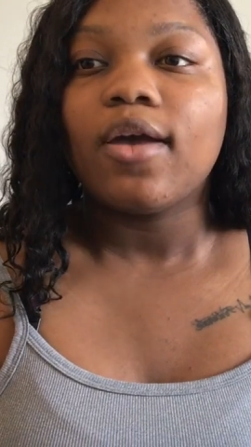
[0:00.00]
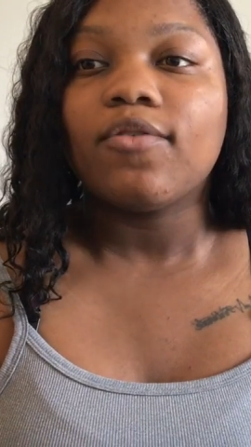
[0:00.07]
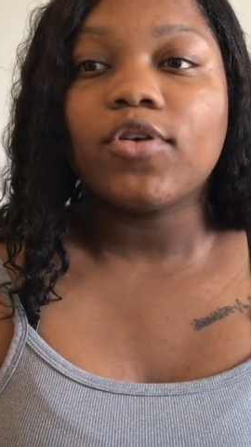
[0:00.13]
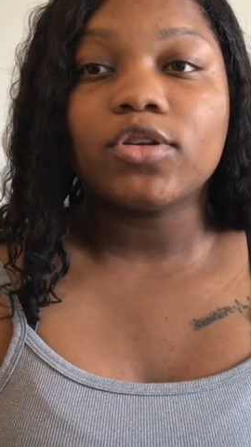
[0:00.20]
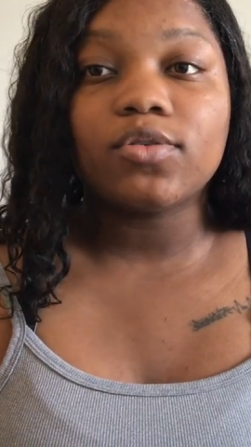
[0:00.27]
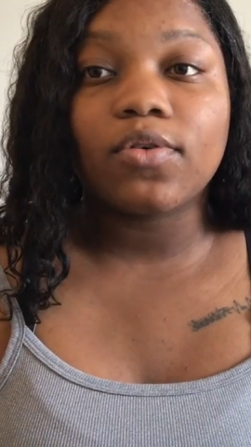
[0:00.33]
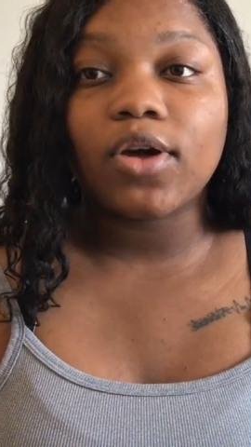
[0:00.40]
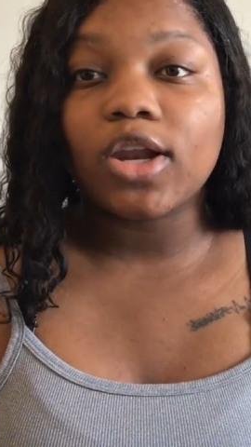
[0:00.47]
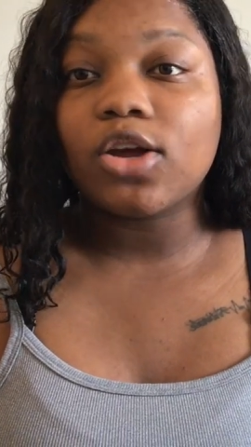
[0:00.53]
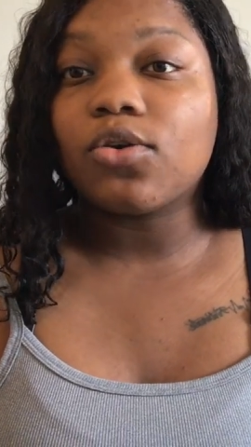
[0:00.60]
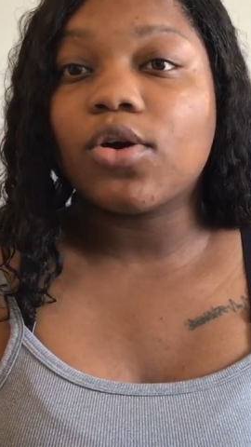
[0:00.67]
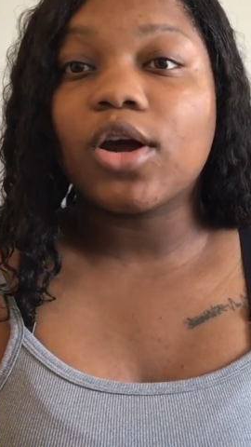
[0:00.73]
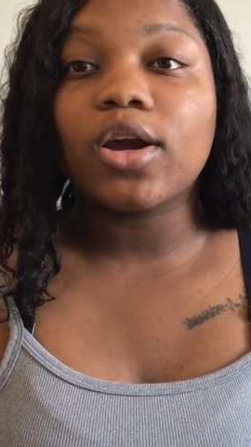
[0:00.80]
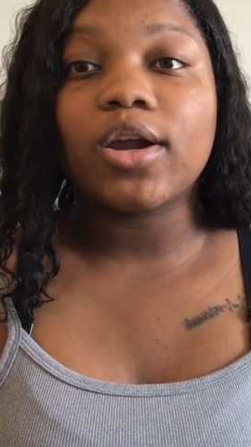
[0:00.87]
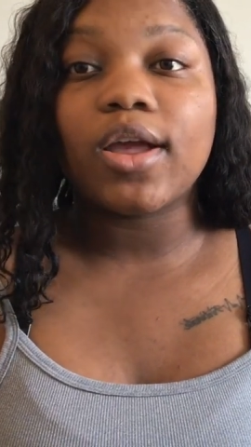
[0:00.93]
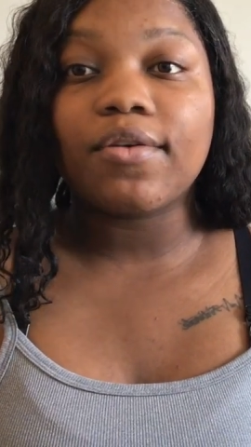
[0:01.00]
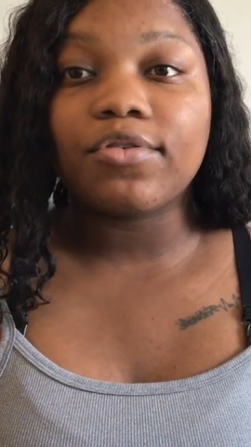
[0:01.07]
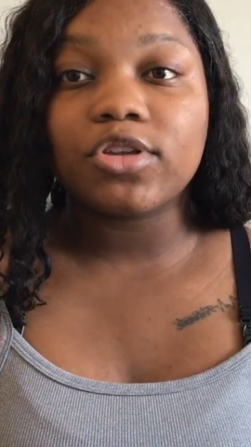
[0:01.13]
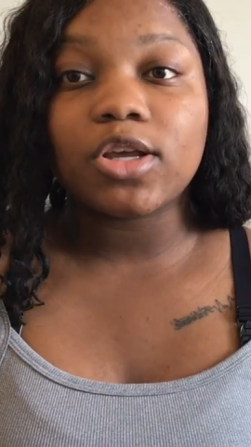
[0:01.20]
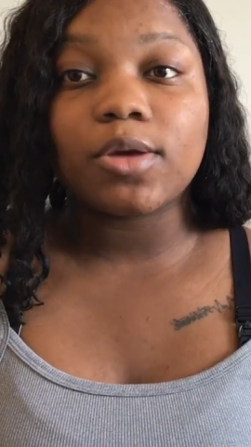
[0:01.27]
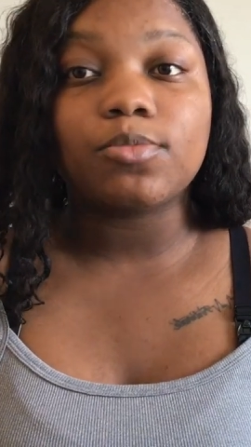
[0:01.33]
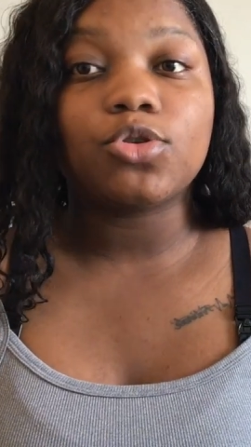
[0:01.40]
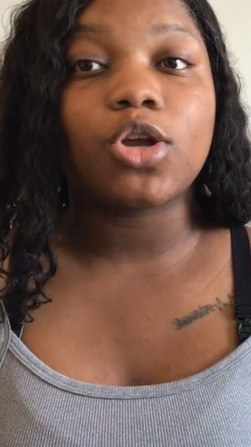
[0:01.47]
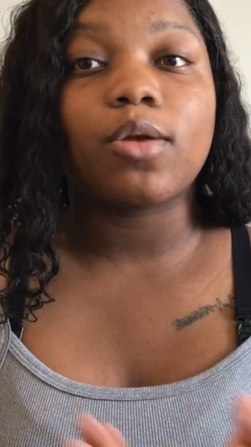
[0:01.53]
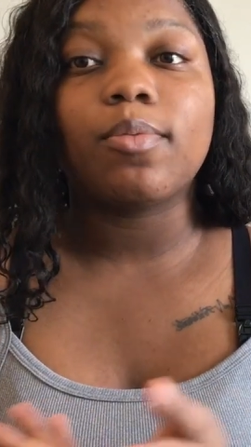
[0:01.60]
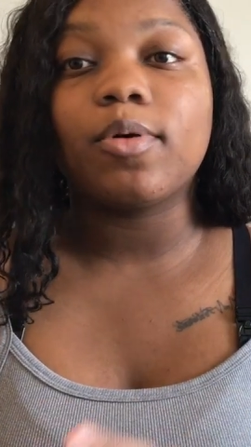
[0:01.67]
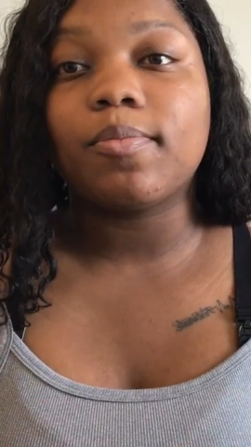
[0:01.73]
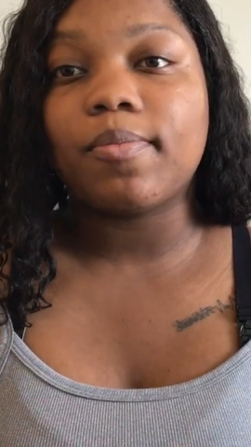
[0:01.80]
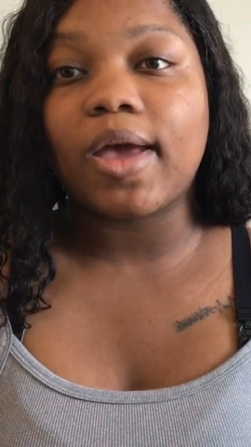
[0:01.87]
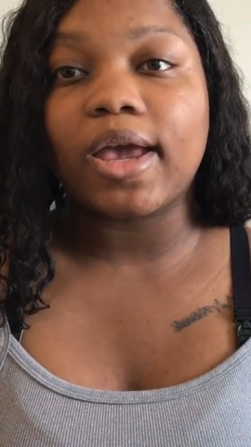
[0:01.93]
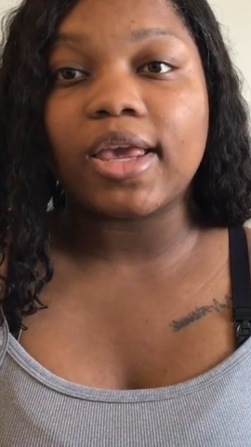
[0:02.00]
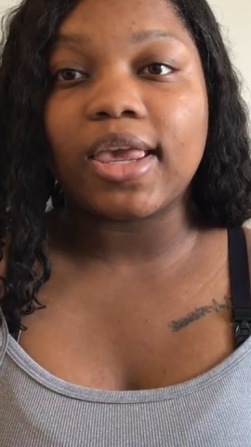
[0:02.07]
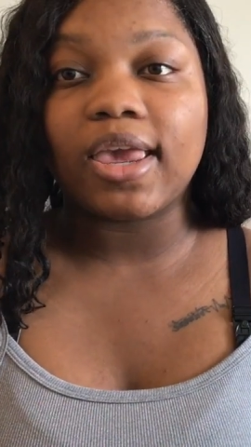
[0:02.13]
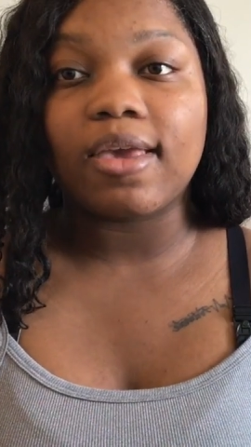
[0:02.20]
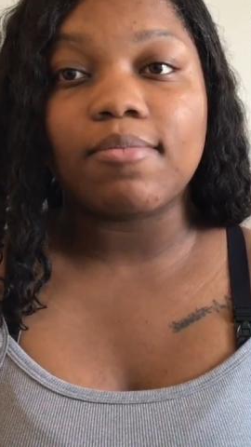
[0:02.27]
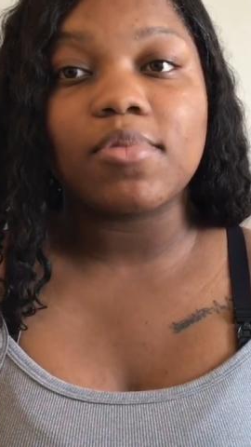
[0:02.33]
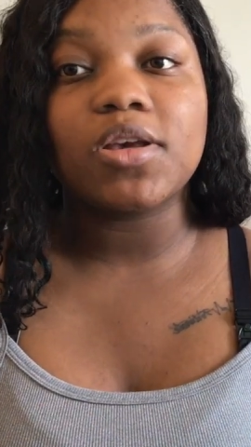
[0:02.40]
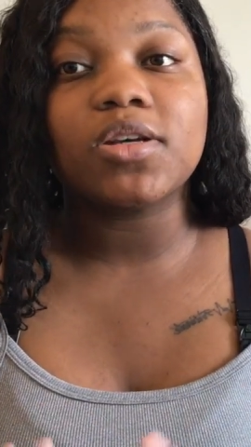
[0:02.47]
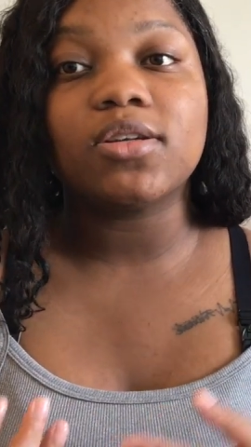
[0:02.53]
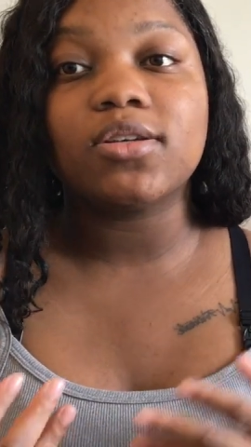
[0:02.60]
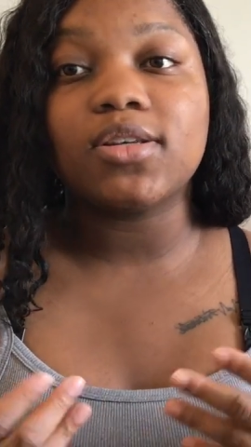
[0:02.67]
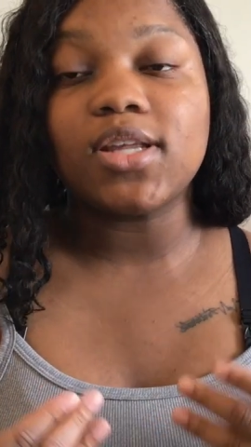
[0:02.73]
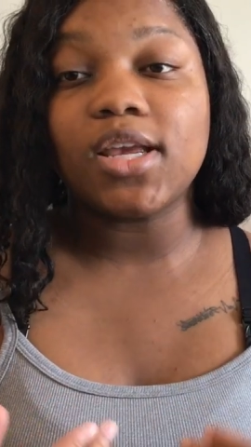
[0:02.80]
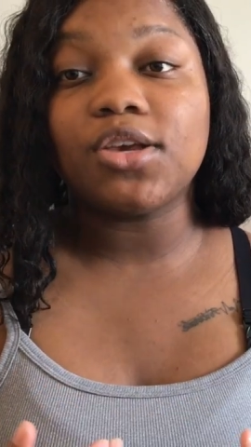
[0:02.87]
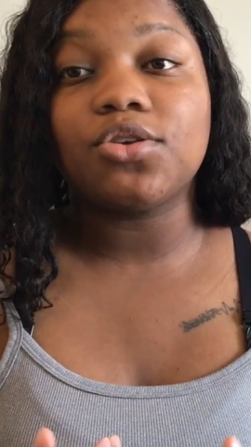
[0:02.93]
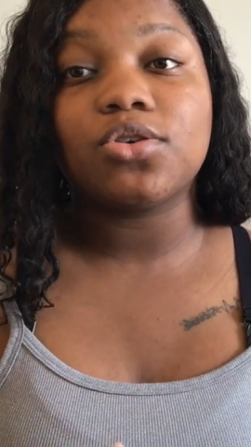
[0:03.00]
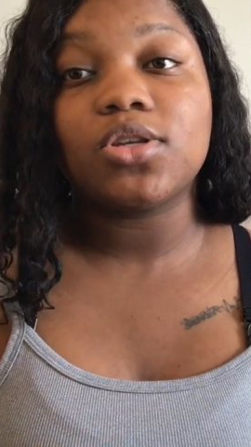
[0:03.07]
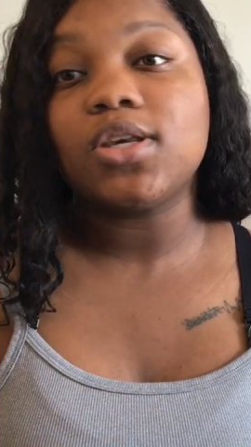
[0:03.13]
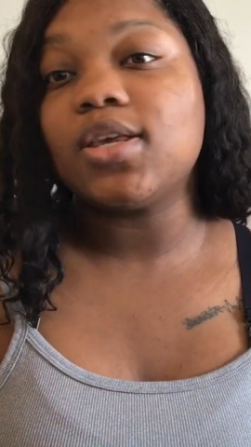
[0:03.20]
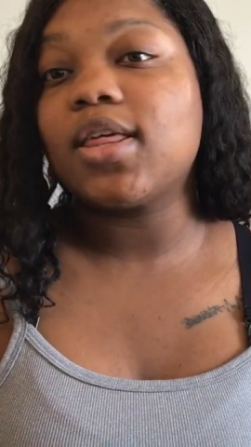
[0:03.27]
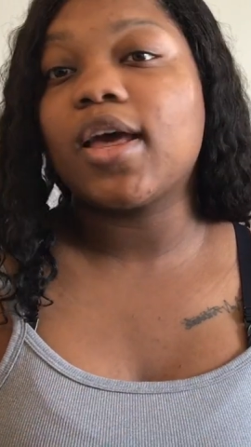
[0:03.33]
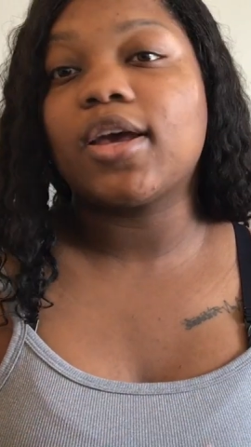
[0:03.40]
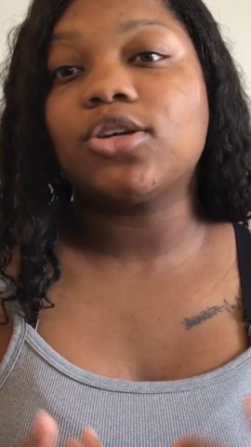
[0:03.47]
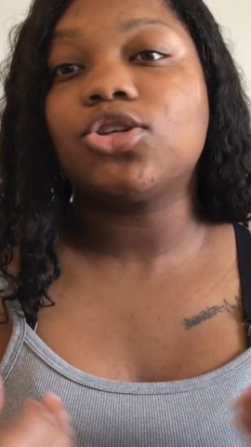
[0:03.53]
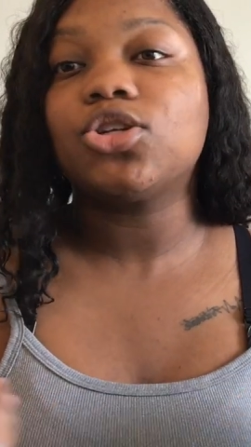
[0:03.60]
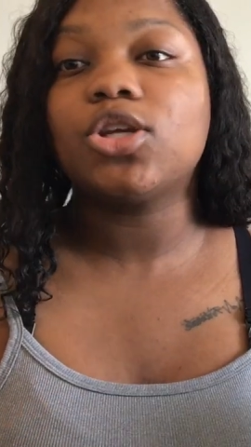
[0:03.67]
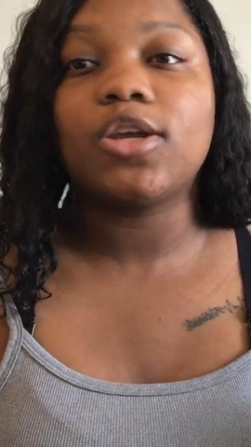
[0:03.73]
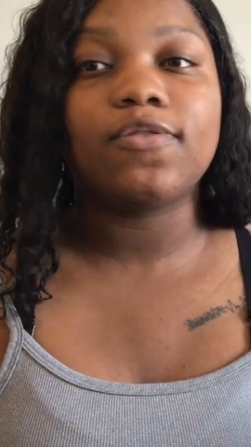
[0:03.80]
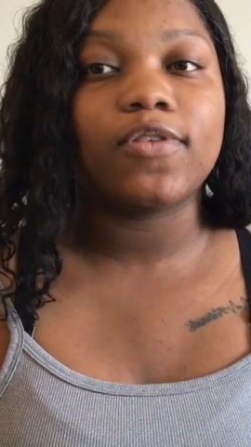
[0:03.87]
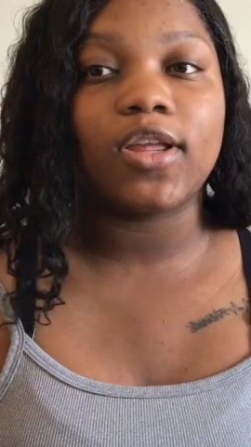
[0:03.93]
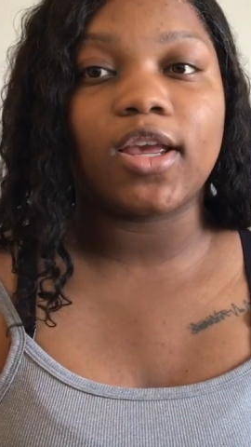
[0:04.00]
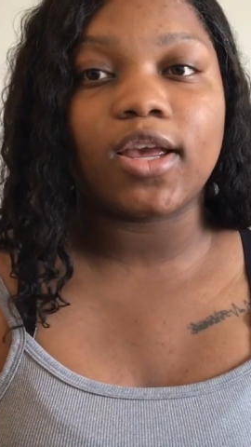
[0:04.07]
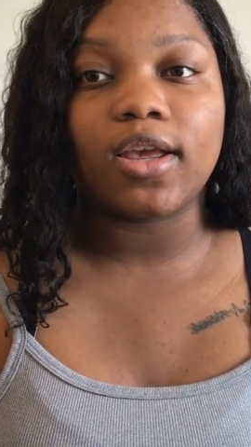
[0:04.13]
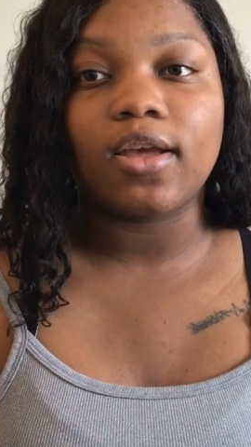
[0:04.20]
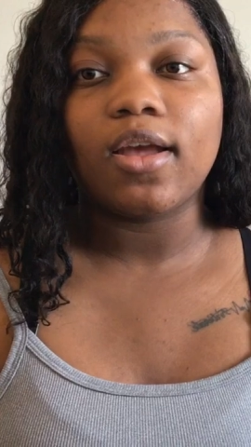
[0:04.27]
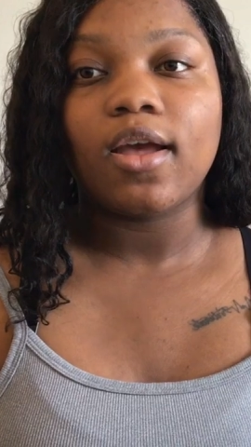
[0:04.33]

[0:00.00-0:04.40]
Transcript: First of all, they're going to hurt every time you try to put them back in, because then your teeth have shifted